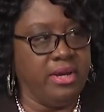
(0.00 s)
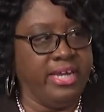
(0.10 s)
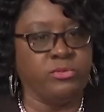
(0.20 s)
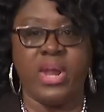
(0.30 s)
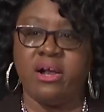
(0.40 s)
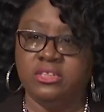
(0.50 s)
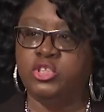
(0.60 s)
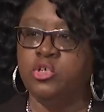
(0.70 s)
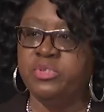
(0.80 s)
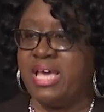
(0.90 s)
is what our
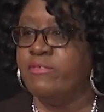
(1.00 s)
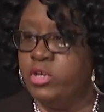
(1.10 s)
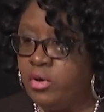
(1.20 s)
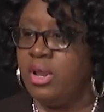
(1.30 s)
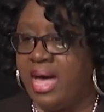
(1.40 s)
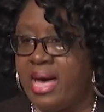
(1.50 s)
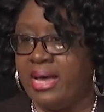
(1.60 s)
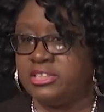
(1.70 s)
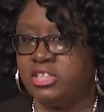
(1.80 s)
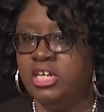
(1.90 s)
consumers have
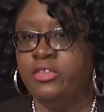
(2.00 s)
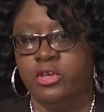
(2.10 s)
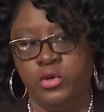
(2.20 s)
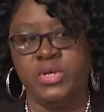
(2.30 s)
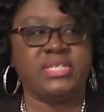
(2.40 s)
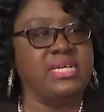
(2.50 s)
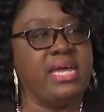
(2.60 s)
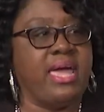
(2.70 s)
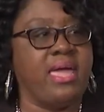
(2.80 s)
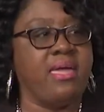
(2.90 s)
utilized the
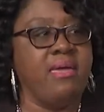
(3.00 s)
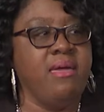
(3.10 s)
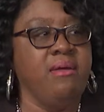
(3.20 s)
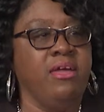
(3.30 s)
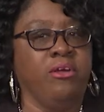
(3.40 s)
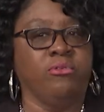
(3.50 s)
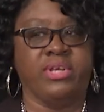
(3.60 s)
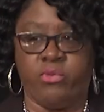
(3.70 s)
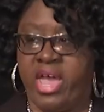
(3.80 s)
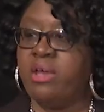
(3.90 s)
USDA
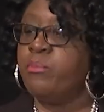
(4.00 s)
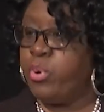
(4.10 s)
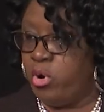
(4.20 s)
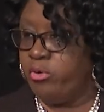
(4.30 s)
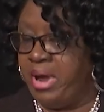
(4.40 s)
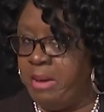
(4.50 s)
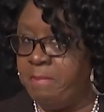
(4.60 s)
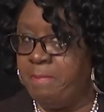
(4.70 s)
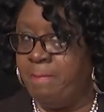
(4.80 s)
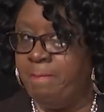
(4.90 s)
direct program.
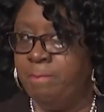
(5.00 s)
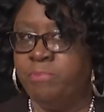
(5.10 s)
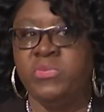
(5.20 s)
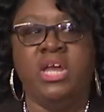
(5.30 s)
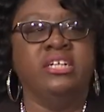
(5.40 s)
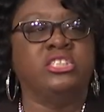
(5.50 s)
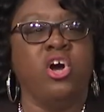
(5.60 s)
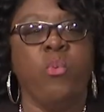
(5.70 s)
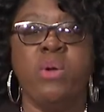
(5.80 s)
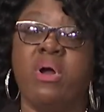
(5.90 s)
So
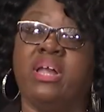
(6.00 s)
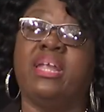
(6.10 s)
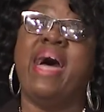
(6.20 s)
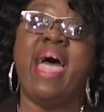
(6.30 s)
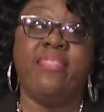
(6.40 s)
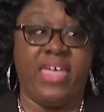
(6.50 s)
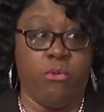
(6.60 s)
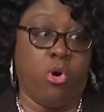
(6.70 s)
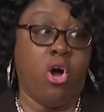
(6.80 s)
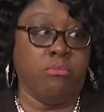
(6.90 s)
we were glad they
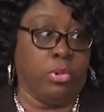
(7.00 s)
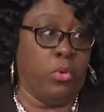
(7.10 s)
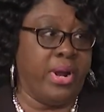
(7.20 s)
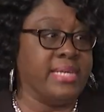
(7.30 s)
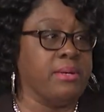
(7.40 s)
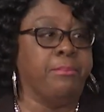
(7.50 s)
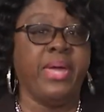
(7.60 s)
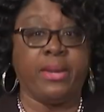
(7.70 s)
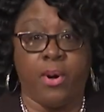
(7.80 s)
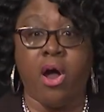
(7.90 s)
were on board as a
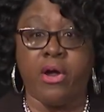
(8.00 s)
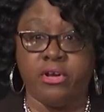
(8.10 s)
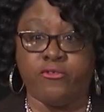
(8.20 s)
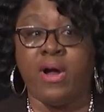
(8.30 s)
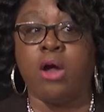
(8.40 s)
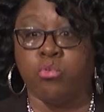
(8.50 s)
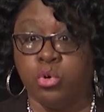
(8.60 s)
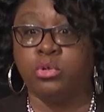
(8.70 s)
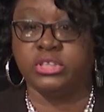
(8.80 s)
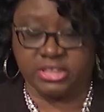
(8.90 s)
big partner for our
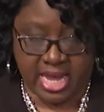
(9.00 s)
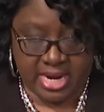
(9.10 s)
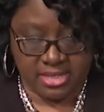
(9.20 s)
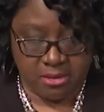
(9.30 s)
rural state.